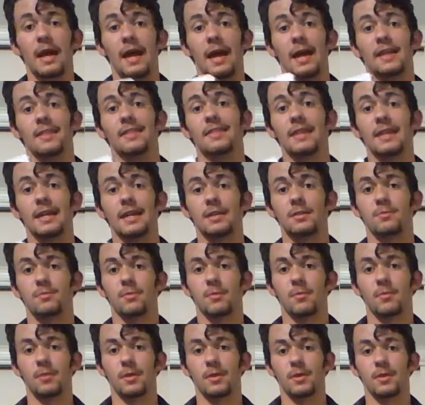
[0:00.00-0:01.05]
and things that
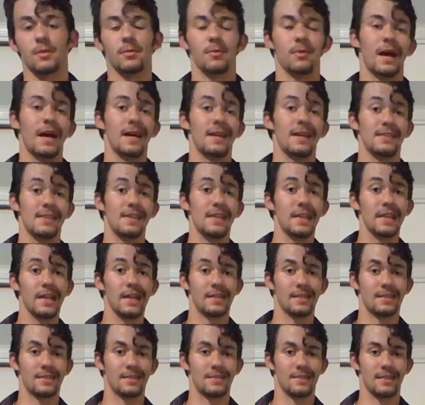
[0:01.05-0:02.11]
were, as he
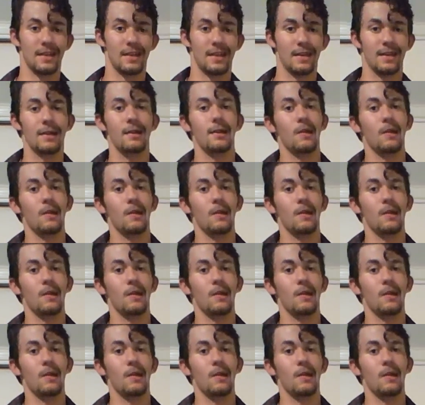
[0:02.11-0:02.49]
liked to say,